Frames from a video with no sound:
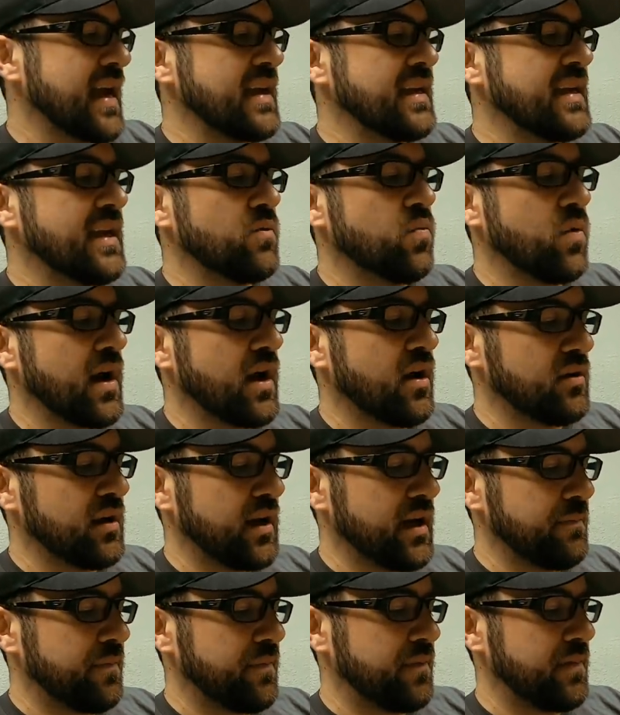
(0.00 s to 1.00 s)
I did weld
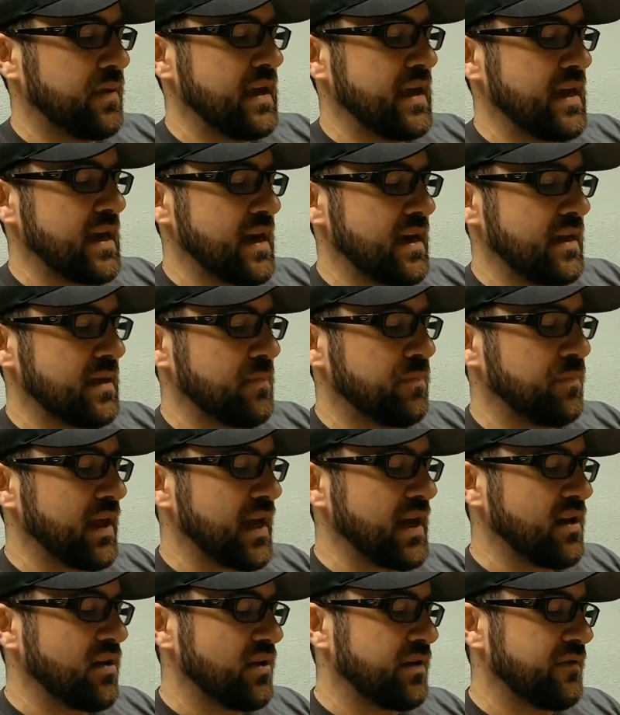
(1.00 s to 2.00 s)
up the
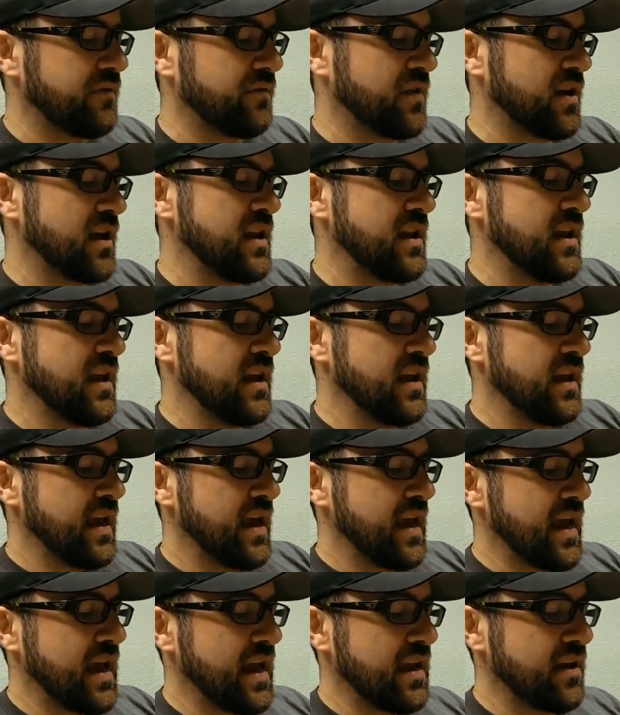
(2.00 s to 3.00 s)
plate on the front
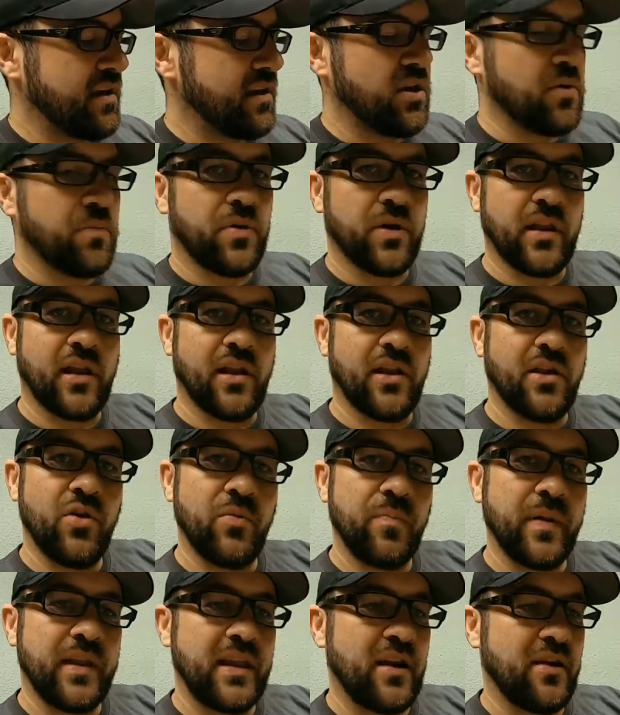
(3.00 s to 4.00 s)
and, you know, put a little
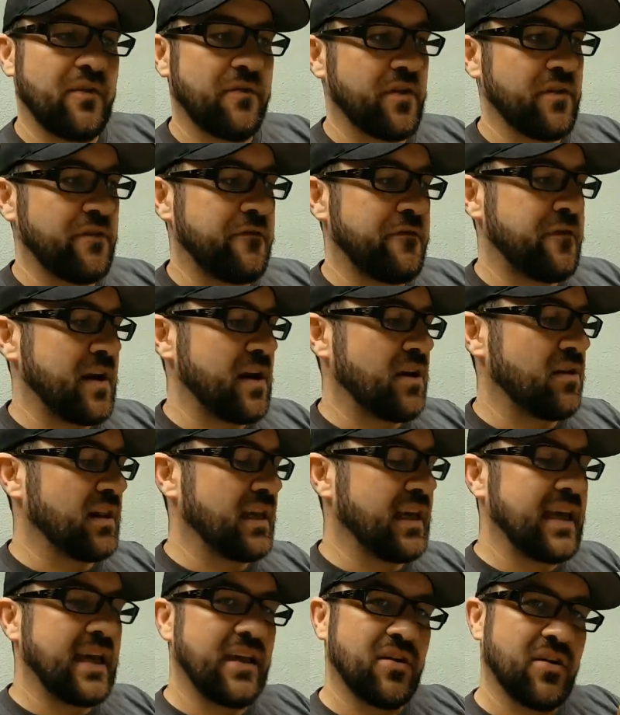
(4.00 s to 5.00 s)
hoop in there for a fair
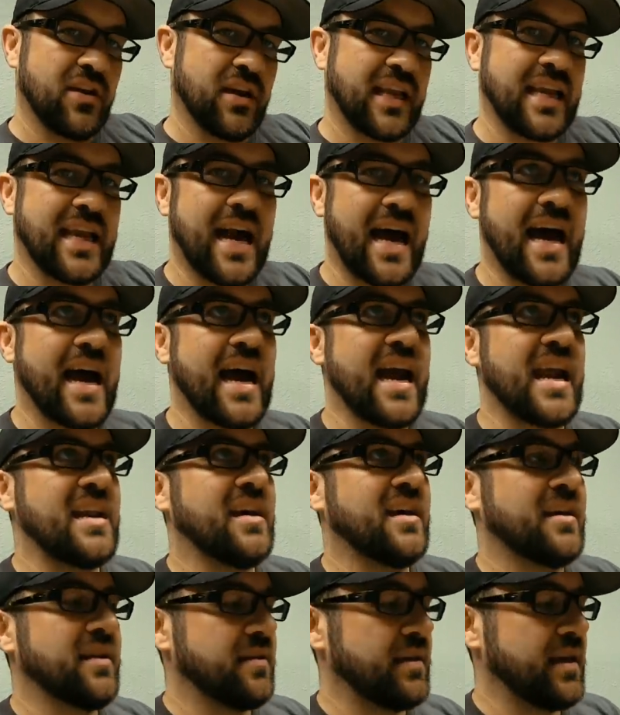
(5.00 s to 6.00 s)
lead or a
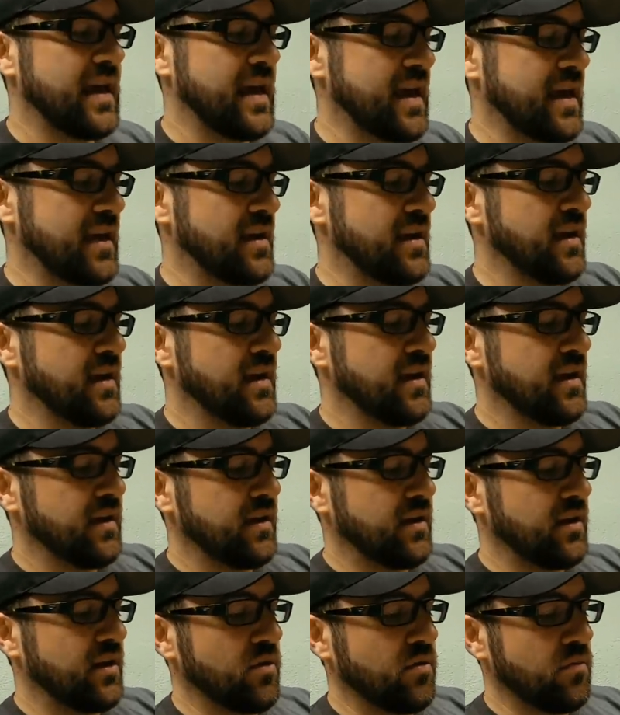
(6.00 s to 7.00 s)
guide and,
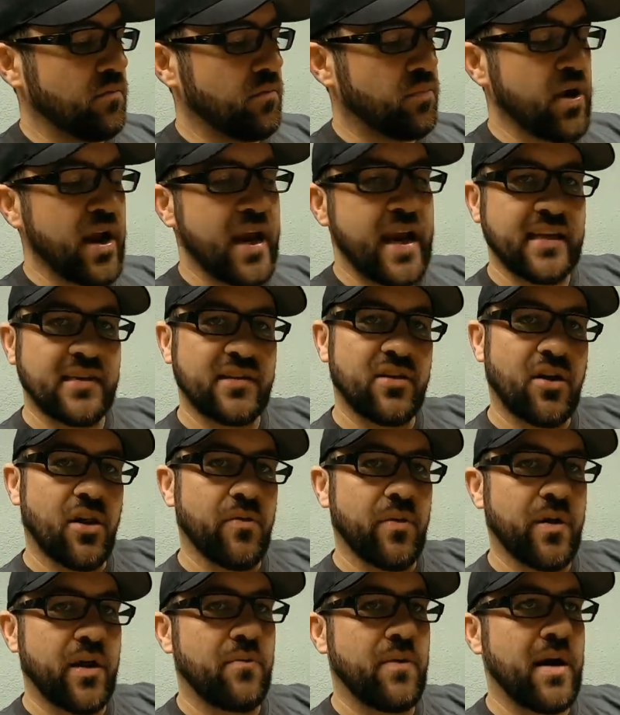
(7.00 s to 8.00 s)
you know, brazed all
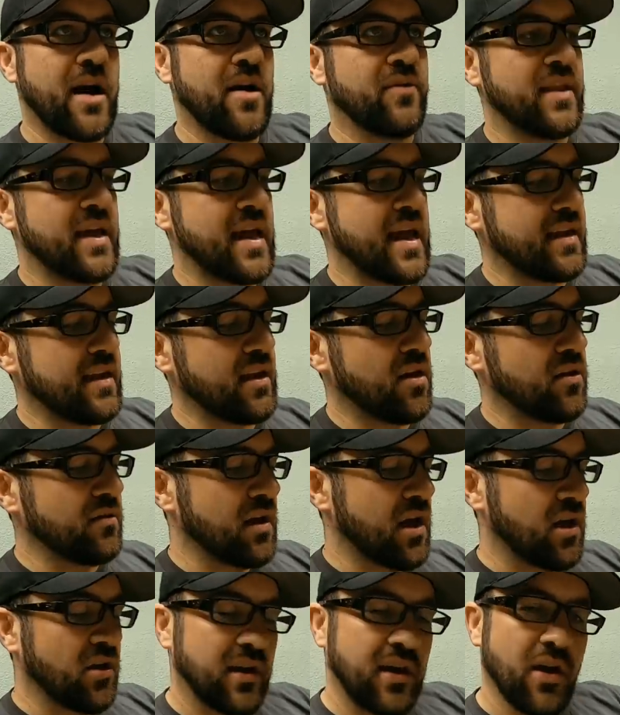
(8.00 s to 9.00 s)
the way around that.
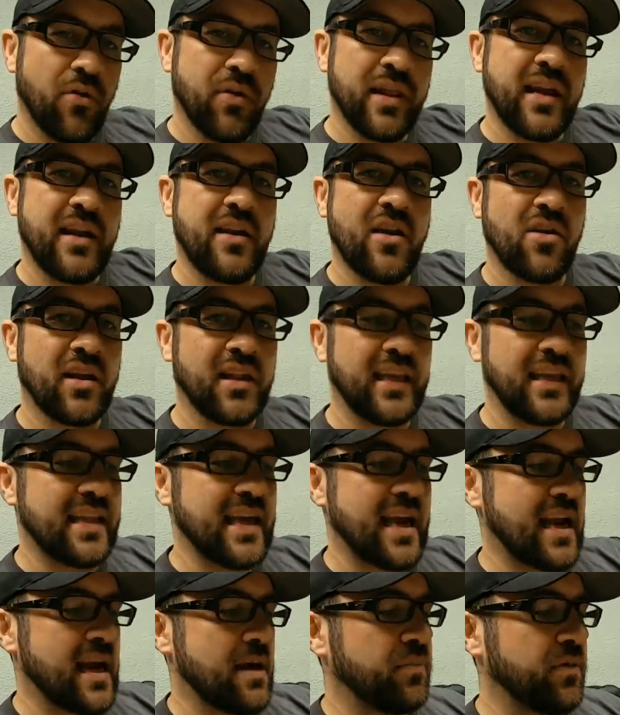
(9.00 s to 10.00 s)
I'll go in there and I'll clean
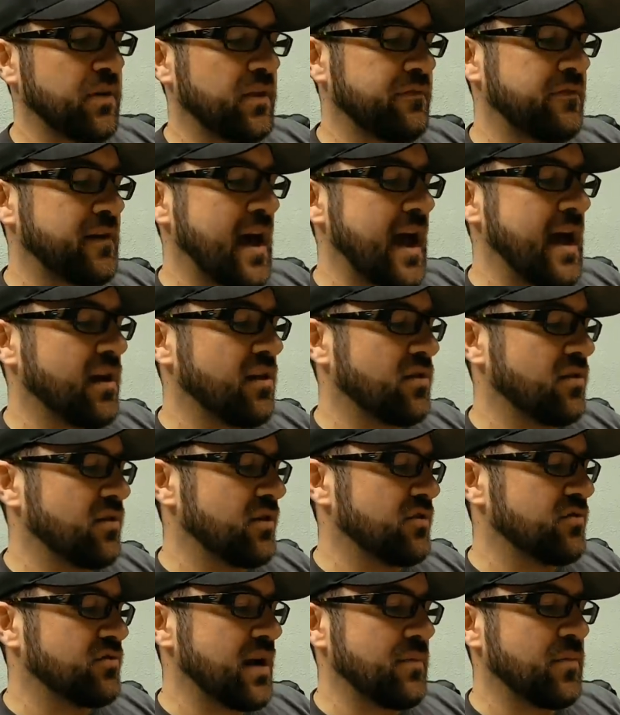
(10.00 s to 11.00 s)
that up with a file or
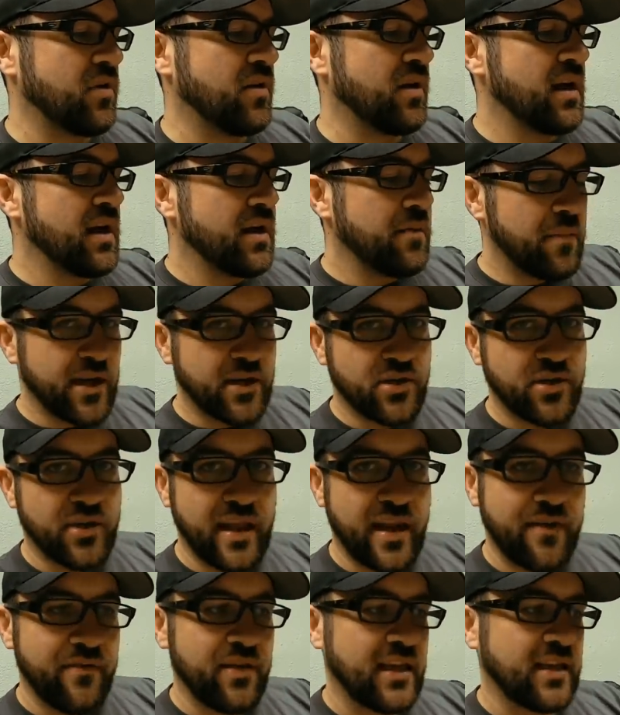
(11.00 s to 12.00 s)
a Dremel, make sure
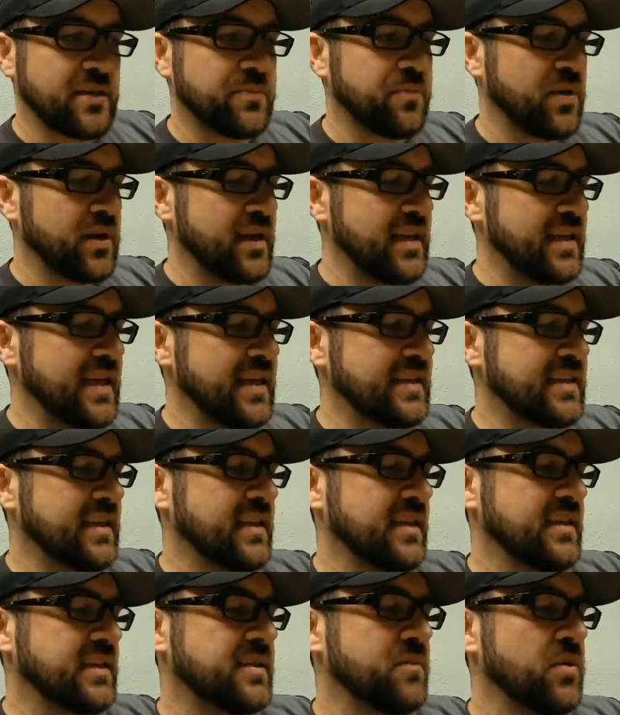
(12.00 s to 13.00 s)
that everything's pretty
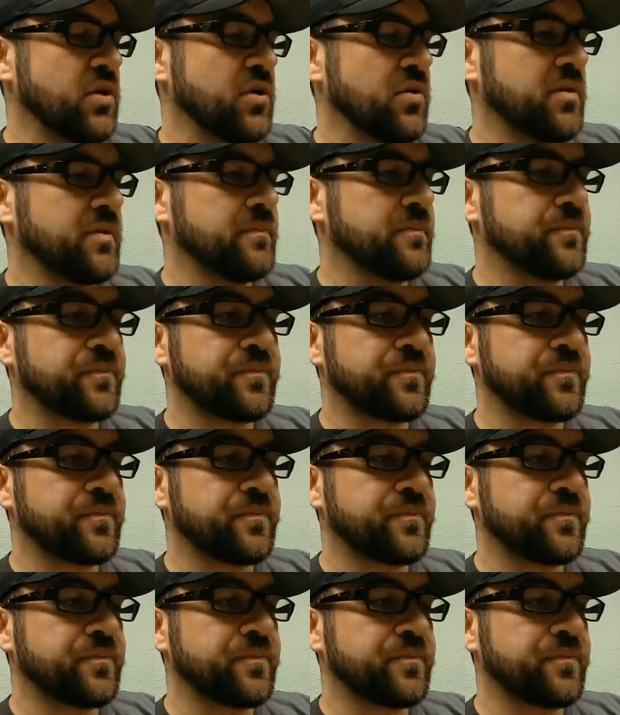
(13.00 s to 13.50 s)
decently smooth.